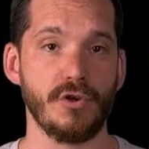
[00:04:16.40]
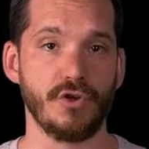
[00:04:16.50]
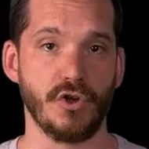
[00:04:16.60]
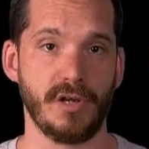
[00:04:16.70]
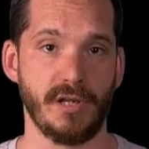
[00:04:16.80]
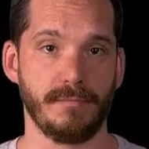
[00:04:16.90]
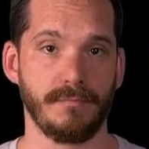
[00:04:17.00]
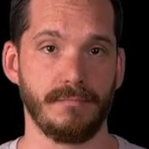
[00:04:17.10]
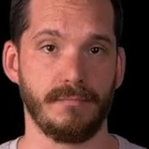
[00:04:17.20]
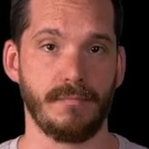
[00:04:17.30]
journey
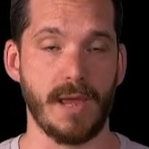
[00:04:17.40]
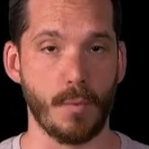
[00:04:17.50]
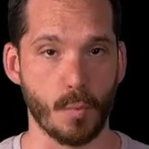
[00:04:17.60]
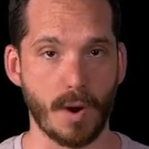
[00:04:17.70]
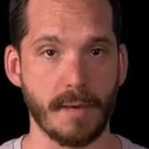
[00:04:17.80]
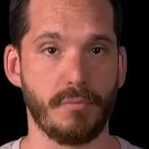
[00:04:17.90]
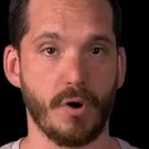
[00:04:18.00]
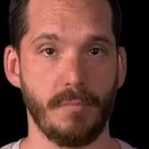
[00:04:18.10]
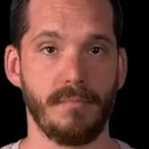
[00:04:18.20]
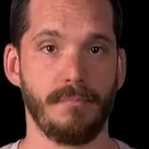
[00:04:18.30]
and one
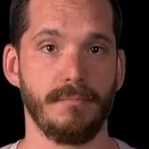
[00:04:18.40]
problem.